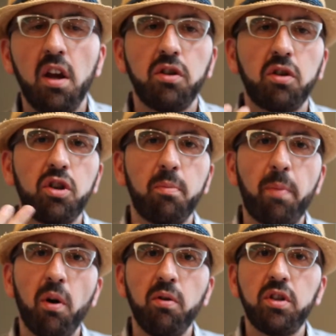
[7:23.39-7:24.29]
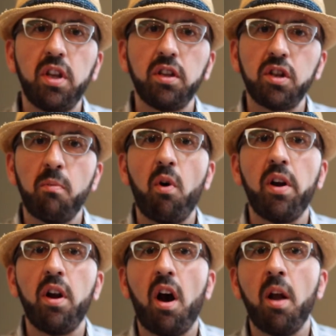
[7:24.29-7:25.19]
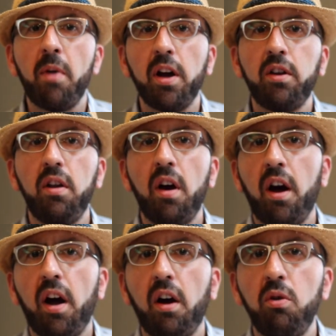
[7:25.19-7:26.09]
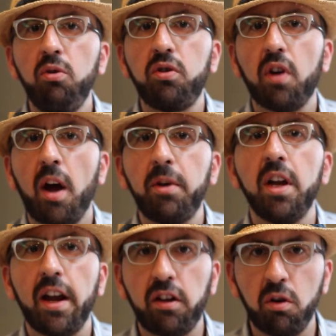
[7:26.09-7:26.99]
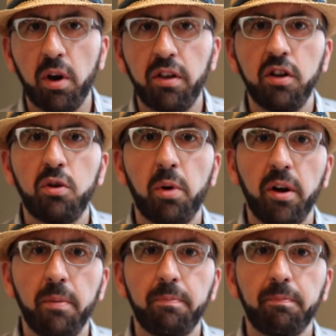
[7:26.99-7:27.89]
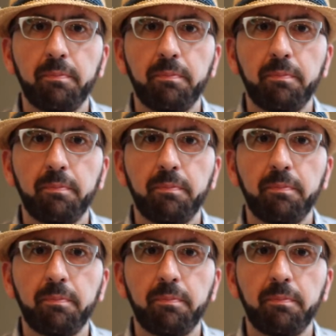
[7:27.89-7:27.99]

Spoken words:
So suppose that someone on my, I'm connected with on Twitter,